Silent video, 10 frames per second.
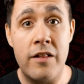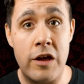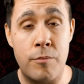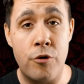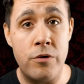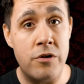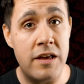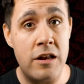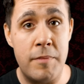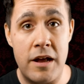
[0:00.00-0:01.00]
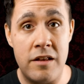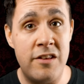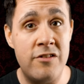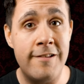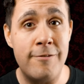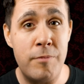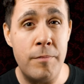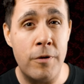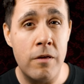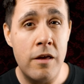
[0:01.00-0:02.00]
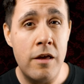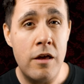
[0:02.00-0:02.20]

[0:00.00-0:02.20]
like Bruder did about indigenous people,